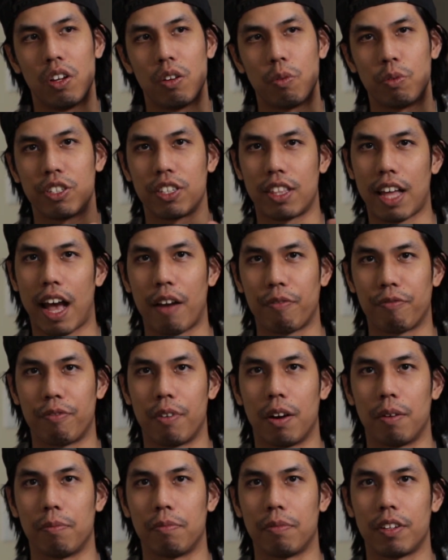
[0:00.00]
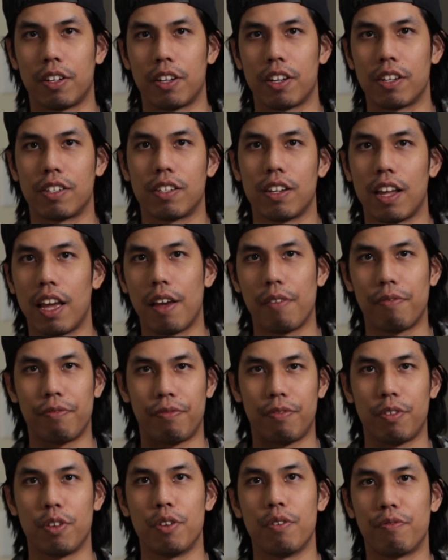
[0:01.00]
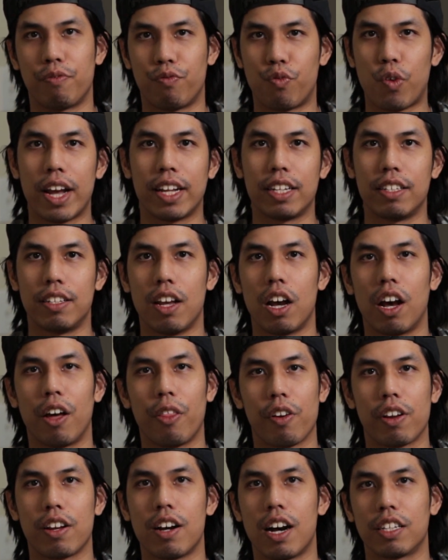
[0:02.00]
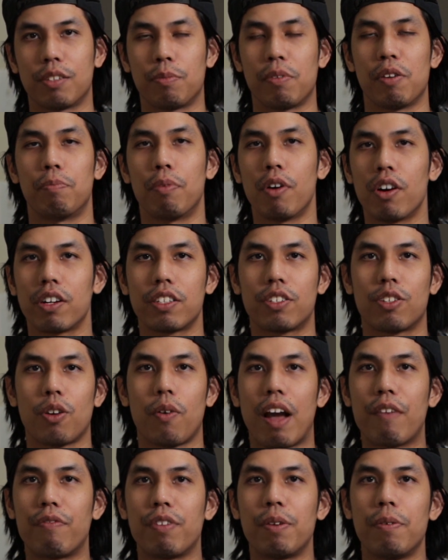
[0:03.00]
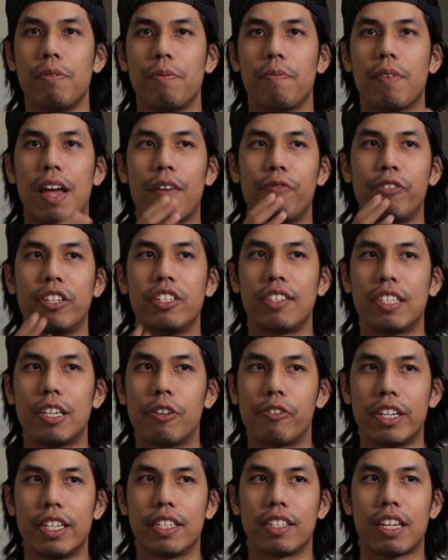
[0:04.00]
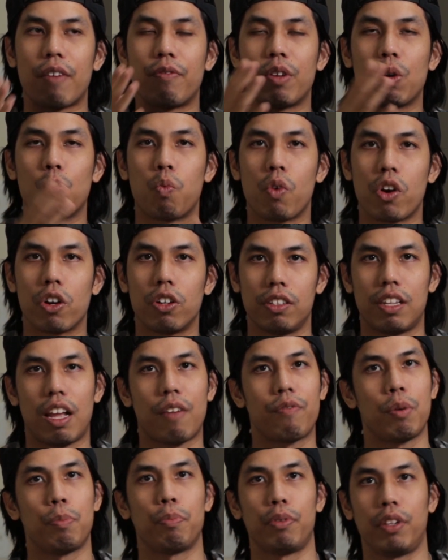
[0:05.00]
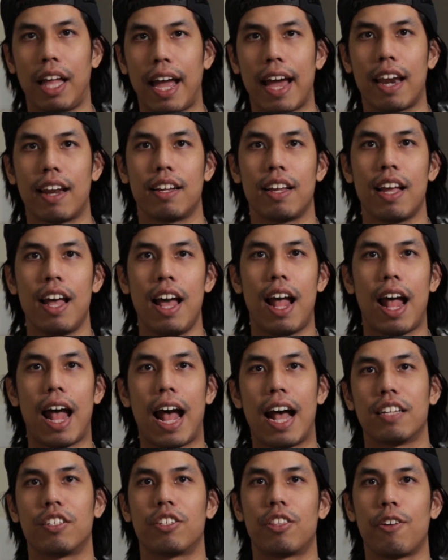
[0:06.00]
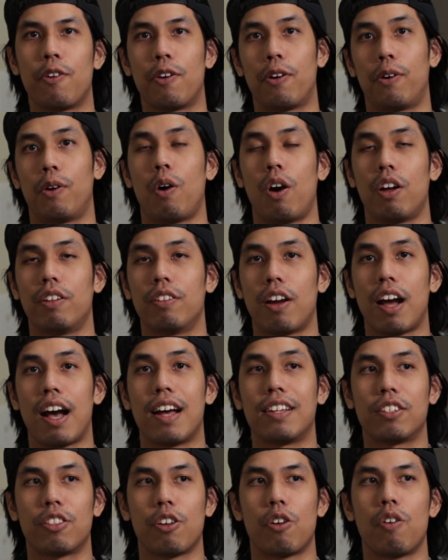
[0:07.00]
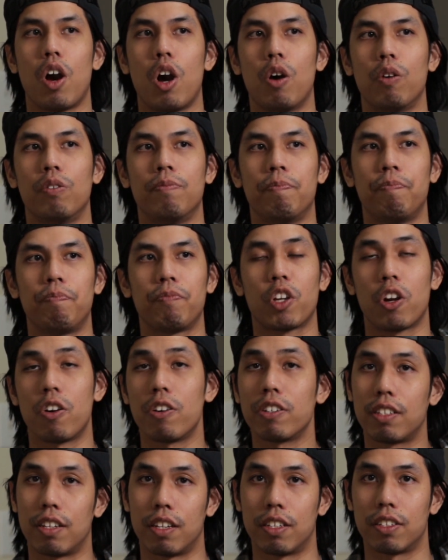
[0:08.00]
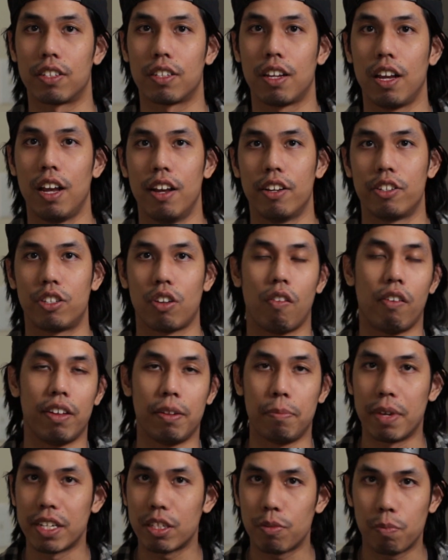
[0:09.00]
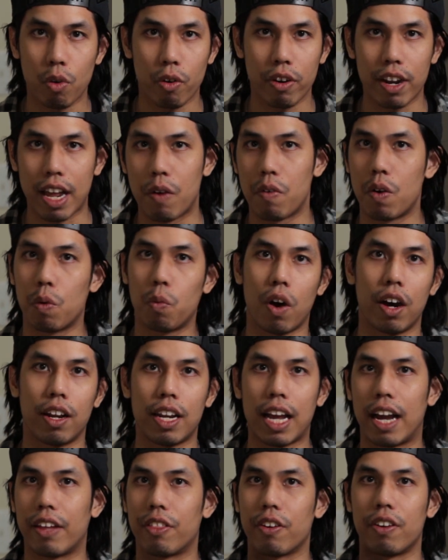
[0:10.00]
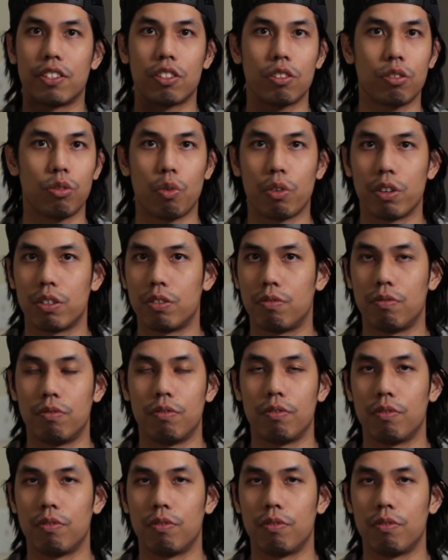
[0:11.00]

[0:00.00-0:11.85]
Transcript: was that from? Because if you've read other Cosmere books, so every series, every world, every planet has their own curses. So in Mistborn Era One, either it's Lord